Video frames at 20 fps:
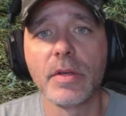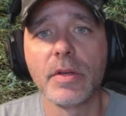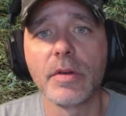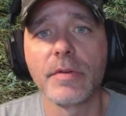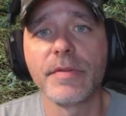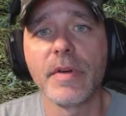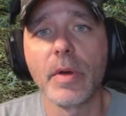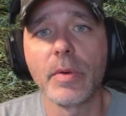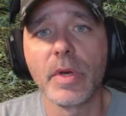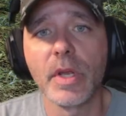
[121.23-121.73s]
your
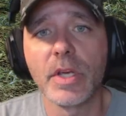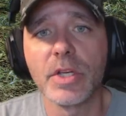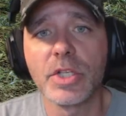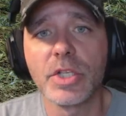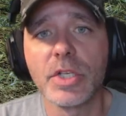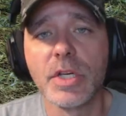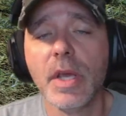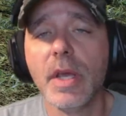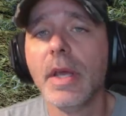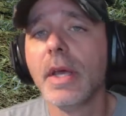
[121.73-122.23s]

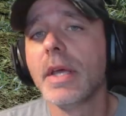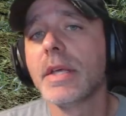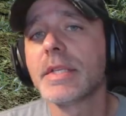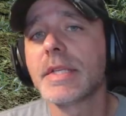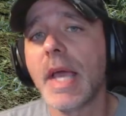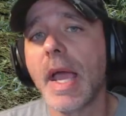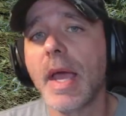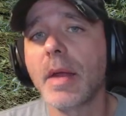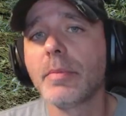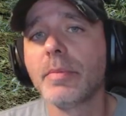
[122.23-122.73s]
foundation is
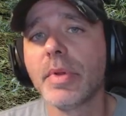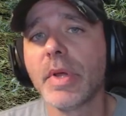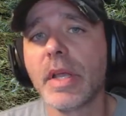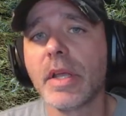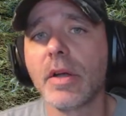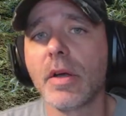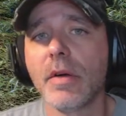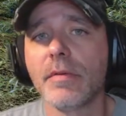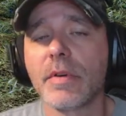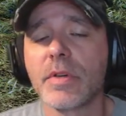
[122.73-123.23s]
to add
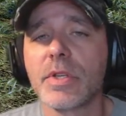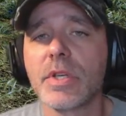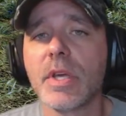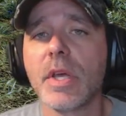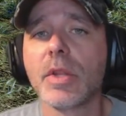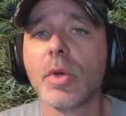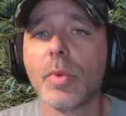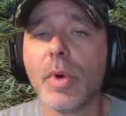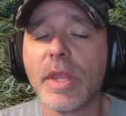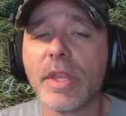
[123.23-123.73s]
plate covers.
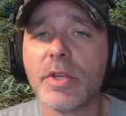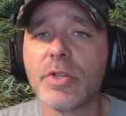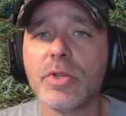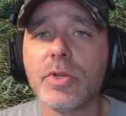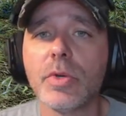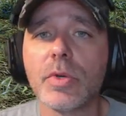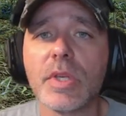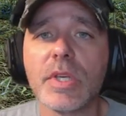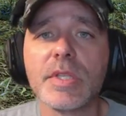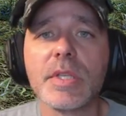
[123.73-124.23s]
And the way that you
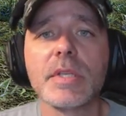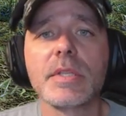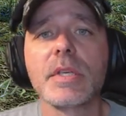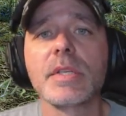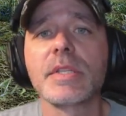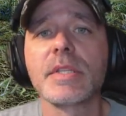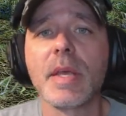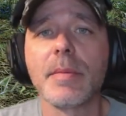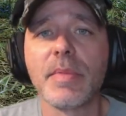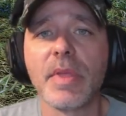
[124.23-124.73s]
do this is the
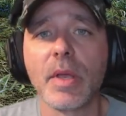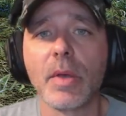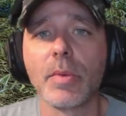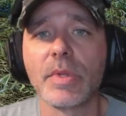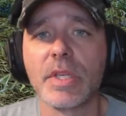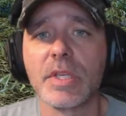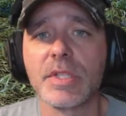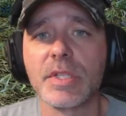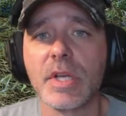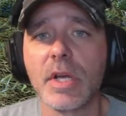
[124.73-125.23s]
same thing with
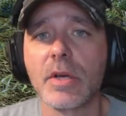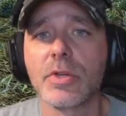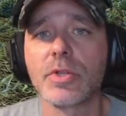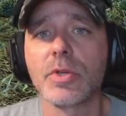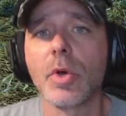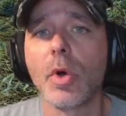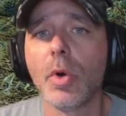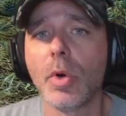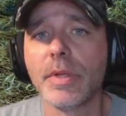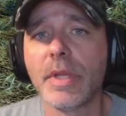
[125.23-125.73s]
the stairs. You
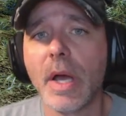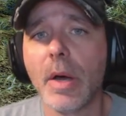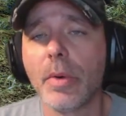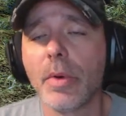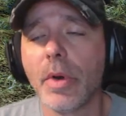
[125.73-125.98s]
hold down